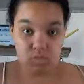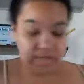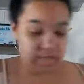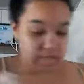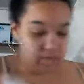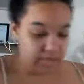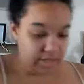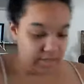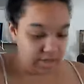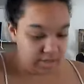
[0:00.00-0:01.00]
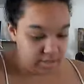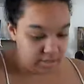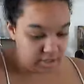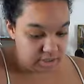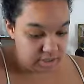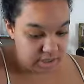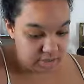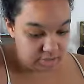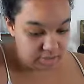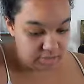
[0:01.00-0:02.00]
as I'm doing it, and you'll see
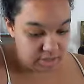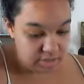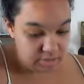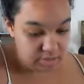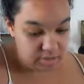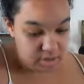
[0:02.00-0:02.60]
kind of what I'm talking about.